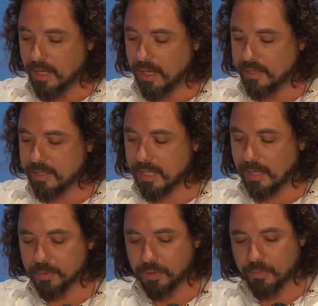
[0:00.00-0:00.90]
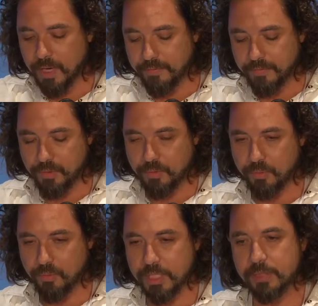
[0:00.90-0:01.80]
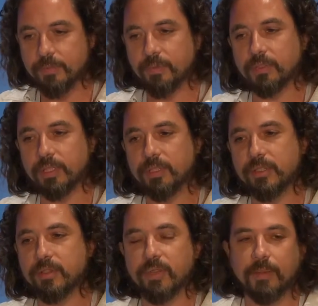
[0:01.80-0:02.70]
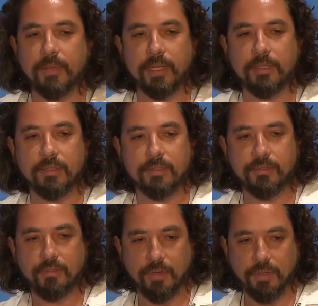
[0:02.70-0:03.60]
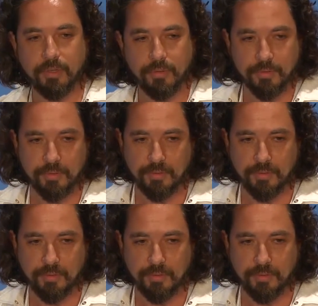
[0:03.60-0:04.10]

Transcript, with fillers: And the sculpture arrived two weeks before the tsunami in Tokyo.